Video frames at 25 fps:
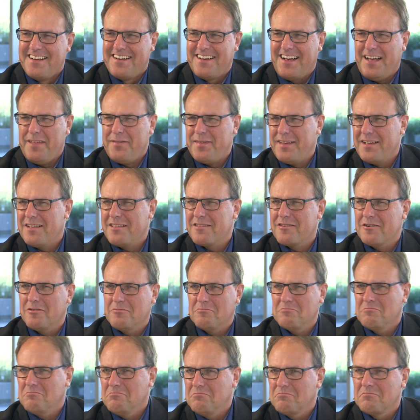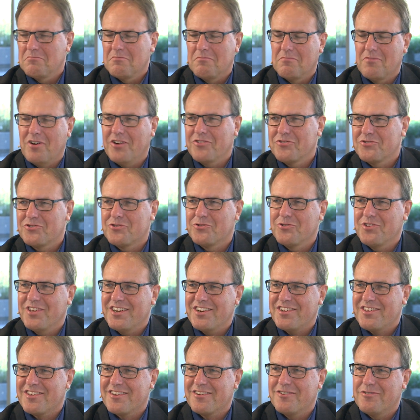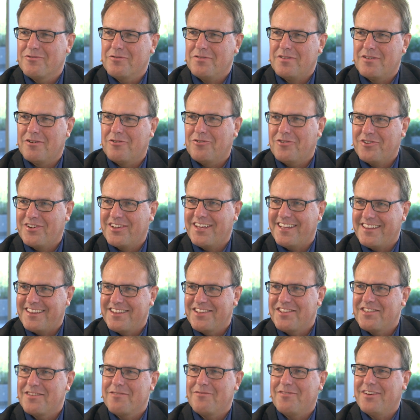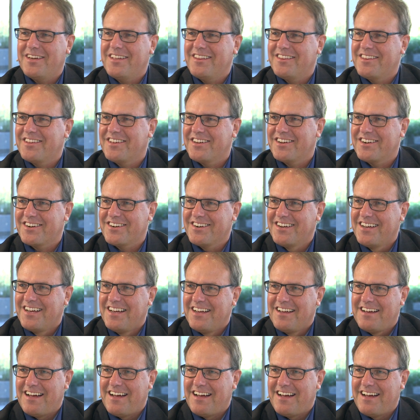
I think some one or two years ago talking at this event here,